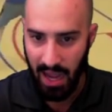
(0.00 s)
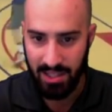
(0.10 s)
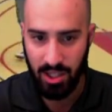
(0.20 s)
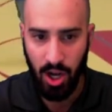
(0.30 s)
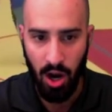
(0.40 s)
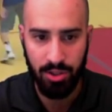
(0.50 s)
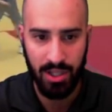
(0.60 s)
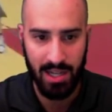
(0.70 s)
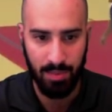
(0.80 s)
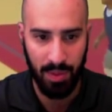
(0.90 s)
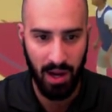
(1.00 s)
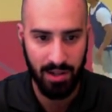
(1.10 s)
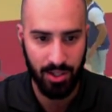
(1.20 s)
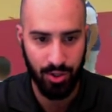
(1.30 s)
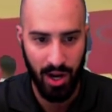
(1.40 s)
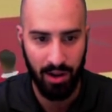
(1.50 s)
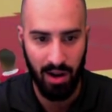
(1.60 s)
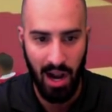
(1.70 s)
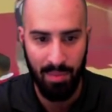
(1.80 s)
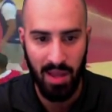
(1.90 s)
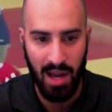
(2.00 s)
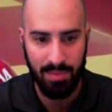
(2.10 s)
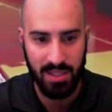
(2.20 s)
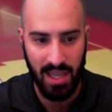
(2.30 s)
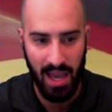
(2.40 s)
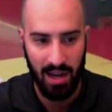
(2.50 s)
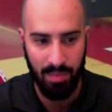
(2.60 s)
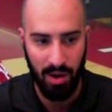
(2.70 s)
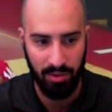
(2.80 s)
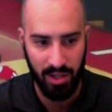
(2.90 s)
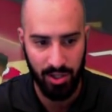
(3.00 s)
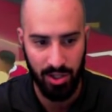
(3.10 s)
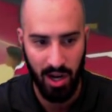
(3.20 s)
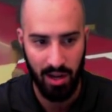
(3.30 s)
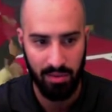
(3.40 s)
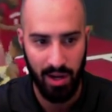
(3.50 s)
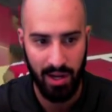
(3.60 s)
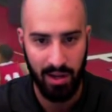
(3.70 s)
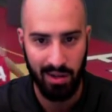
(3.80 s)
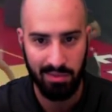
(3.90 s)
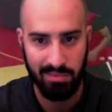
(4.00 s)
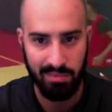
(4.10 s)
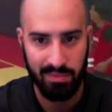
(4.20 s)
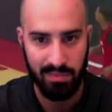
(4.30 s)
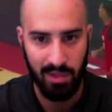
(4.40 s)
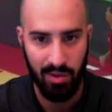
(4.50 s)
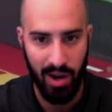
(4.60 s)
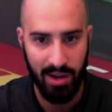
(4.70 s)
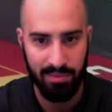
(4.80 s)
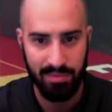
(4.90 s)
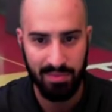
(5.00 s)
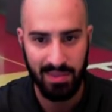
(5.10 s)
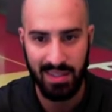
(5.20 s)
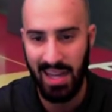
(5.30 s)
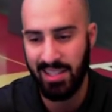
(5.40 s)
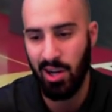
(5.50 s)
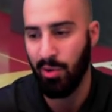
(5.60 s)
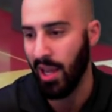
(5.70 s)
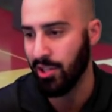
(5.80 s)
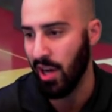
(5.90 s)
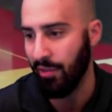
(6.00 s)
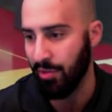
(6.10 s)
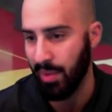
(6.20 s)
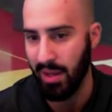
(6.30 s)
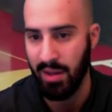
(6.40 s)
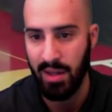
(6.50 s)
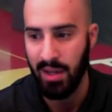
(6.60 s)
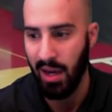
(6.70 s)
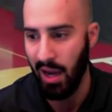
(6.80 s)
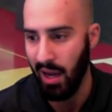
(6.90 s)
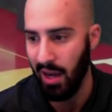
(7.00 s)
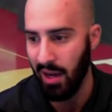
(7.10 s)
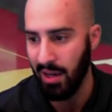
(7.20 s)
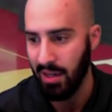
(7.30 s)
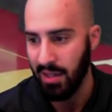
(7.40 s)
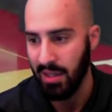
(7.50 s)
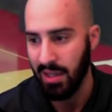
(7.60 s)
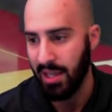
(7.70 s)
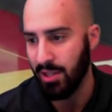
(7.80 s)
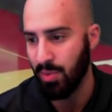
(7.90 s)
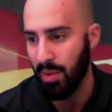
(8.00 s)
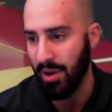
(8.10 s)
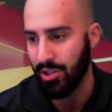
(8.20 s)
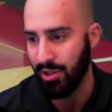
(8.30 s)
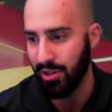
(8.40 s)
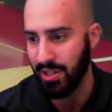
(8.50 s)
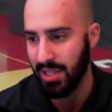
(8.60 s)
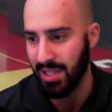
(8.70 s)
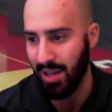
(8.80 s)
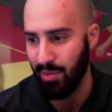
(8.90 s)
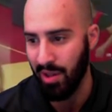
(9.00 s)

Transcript: as a coach and as a player, as a trainer, I'm not upset about this shot right here, right? That's an okay shot for me. He's one of my shooters. He's in